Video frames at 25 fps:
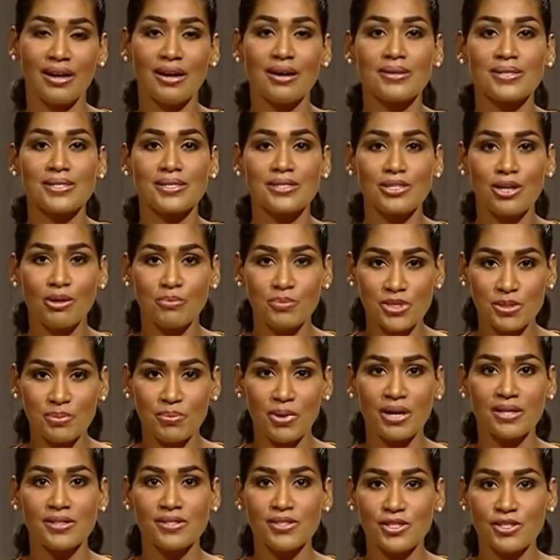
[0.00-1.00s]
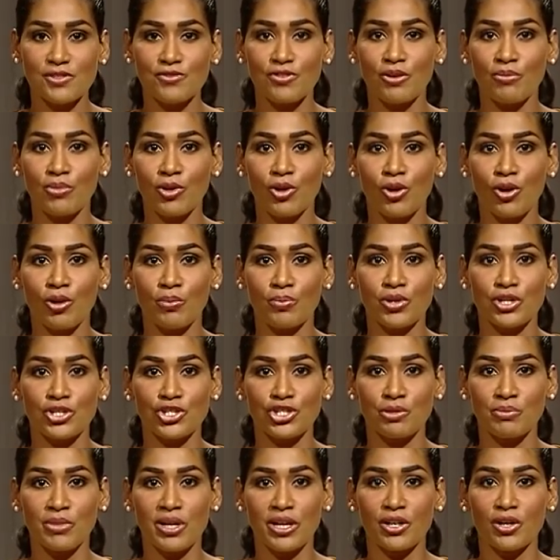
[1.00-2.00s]
Some sponsors from corporate
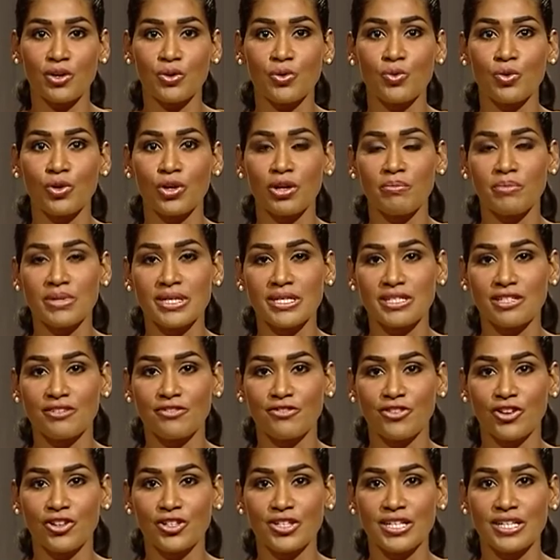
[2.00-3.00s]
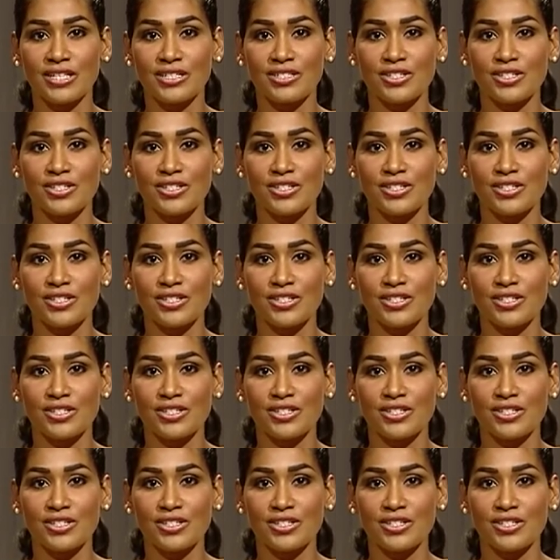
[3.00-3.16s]
Jamaica who committed funding